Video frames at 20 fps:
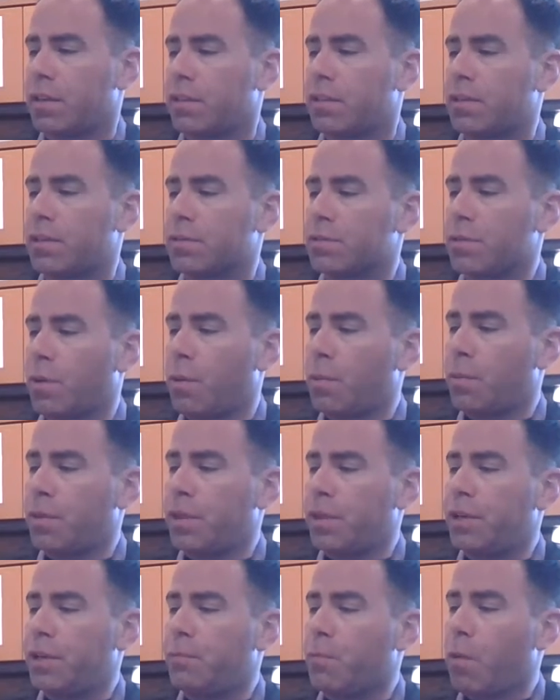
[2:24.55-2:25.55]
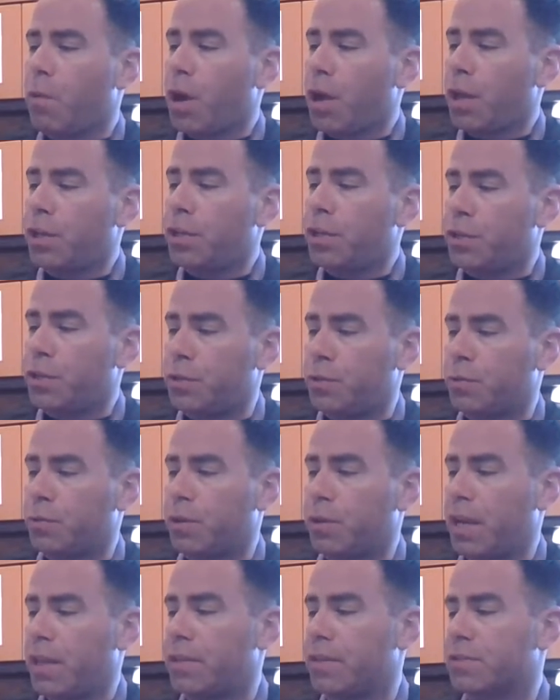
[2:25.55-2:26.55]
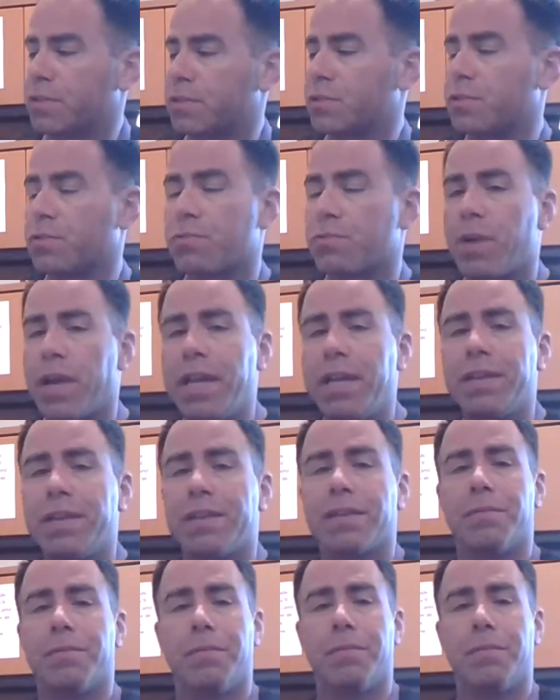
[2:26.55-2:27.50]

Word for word: There's only one you in this great,